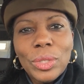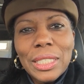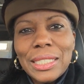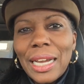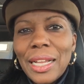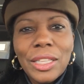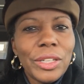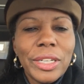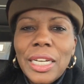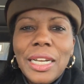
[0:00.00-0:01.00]
on the
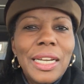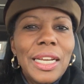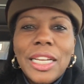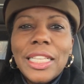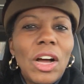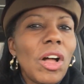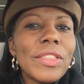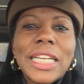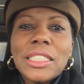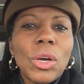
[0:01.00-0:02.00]
dollar. All
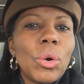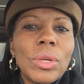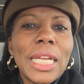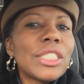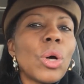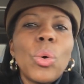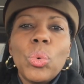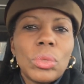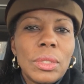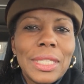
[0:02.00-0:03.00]
that's
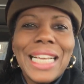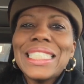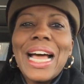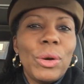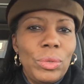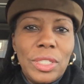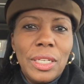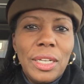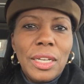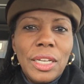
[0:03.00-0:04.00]
old. That's out.
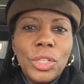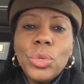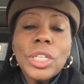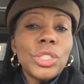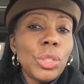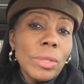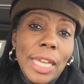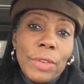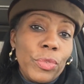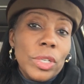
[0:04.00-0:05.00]
You can do
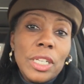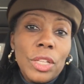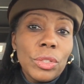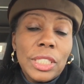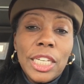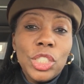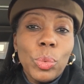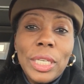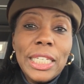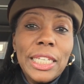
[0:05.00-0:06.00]
that for another 10,
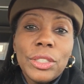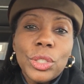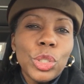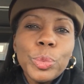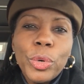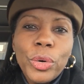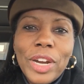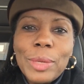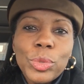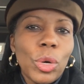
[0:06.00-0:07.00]
20 years. Those
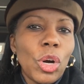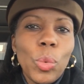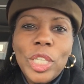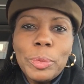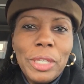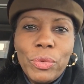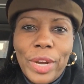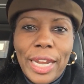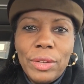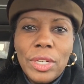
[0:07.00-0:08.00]
programs will always be
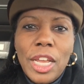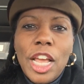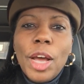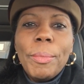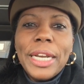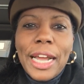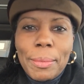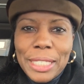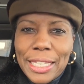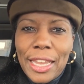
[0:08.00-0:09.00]
around. But
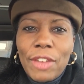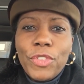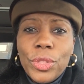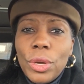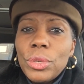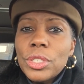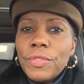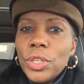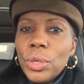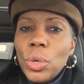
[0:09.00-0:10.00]
I'm saying for those of
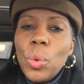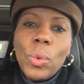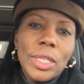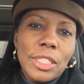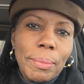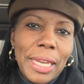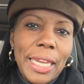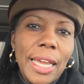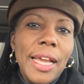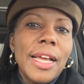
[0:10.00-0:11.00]
you who want to
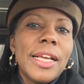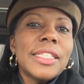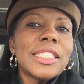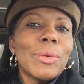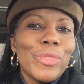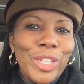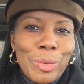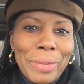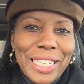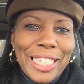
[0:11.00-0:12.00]
make some real
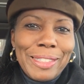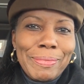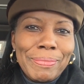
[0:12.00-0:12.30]
money,